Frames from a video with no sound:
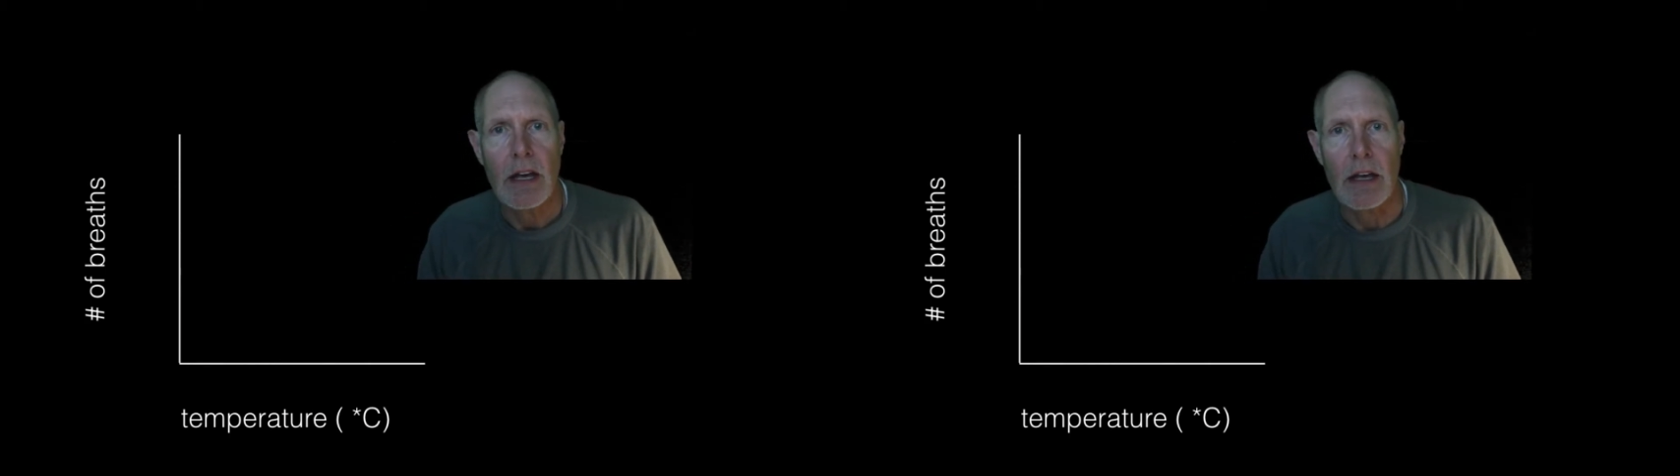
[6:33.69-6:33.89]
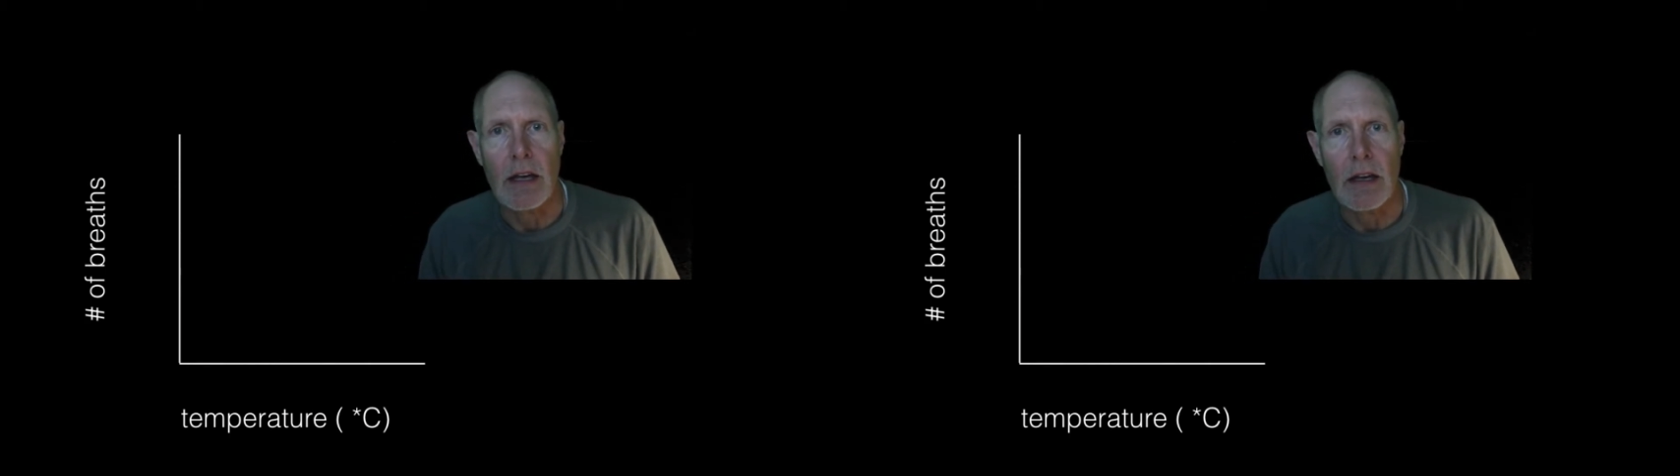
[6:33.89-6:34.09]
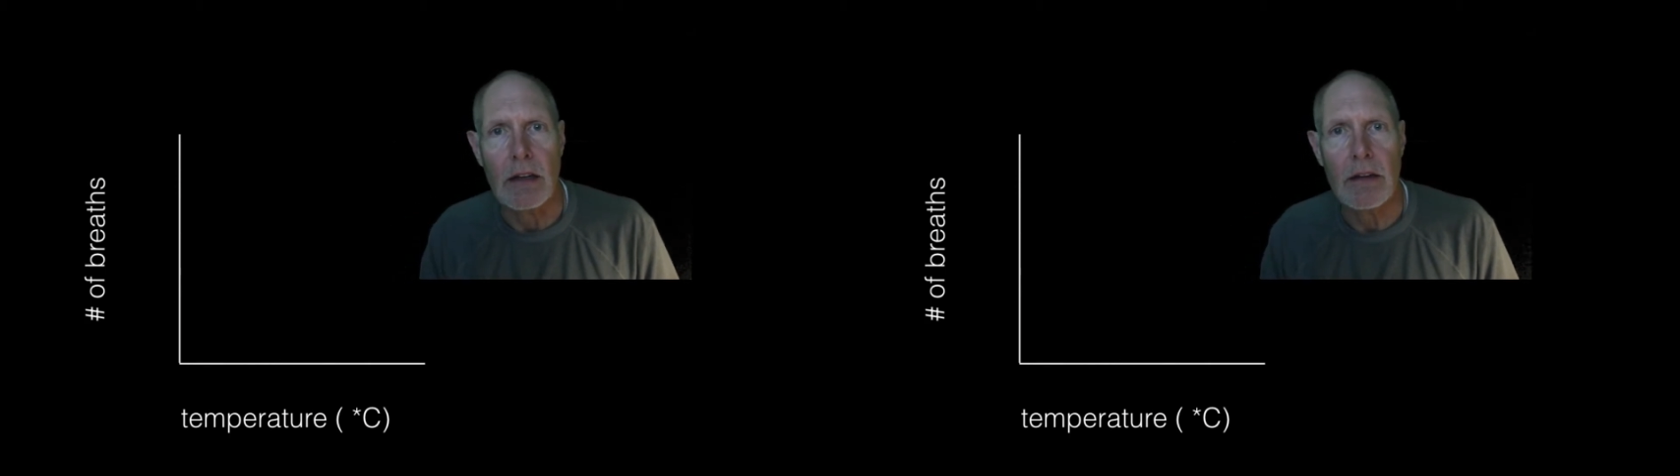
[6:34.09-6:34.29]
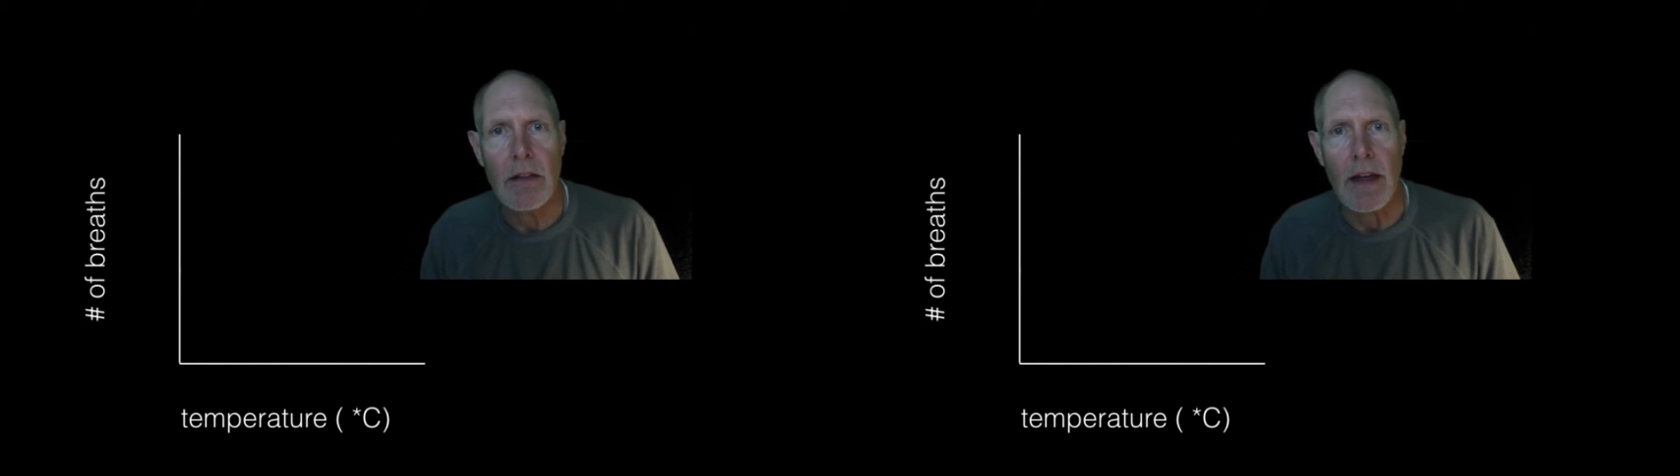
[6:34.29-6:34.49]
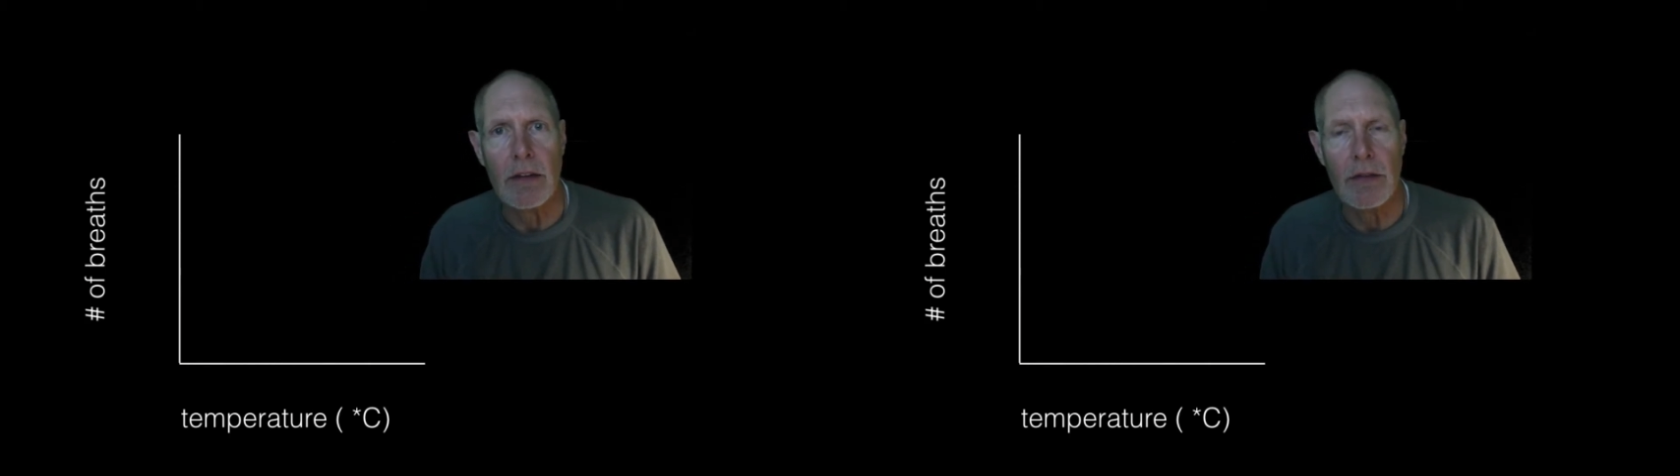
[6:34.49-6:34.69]
And
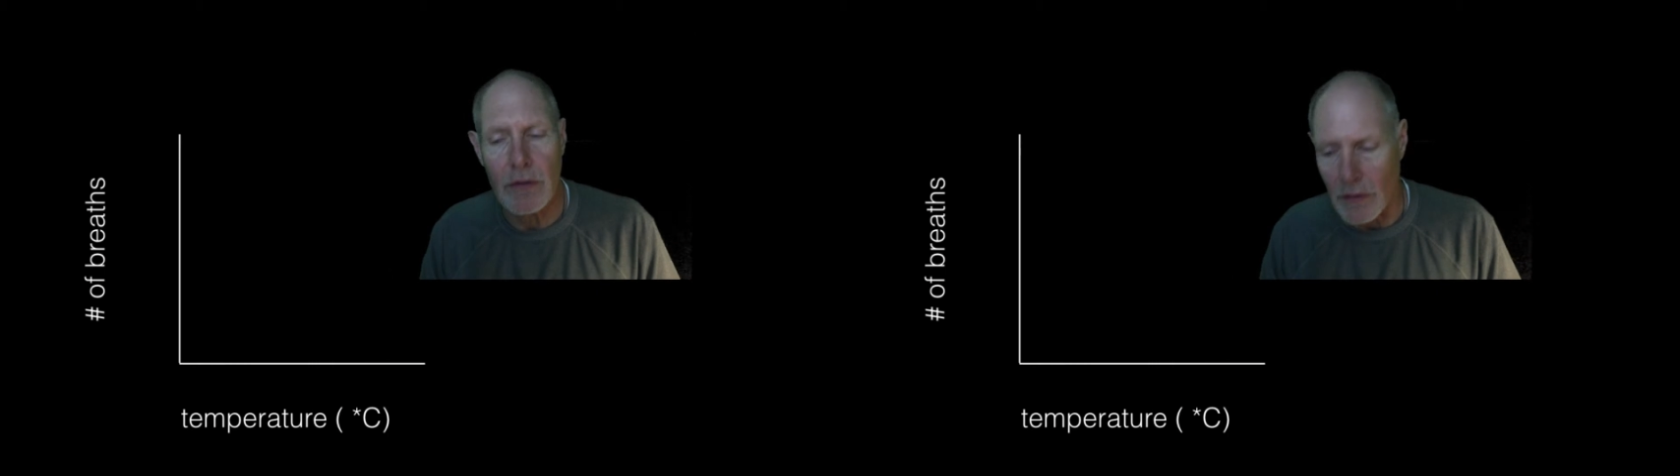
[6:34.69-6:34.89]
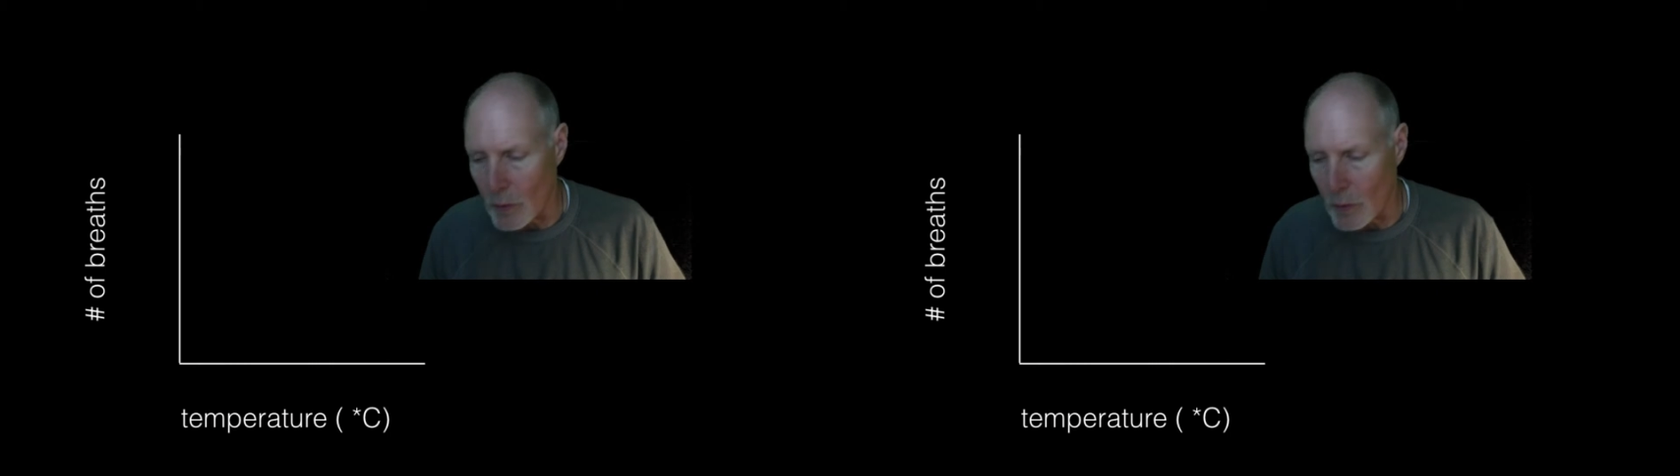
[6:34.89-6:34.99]
that's the